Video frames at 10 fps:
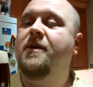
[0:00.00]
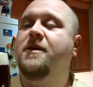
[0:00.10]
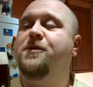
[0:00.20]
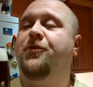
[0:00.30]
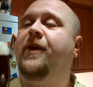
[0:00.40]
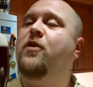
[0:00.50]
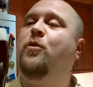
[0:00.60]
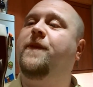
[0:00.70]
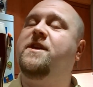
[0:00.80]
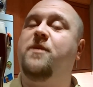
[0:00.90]
So I dry
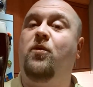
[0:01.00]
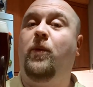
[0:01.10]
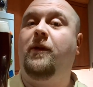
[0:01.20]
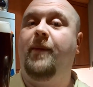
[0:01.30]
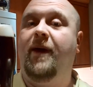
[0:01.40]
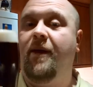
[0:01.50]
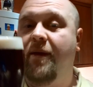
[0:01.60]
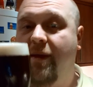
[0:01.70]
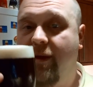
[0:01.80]
hop this with Willamette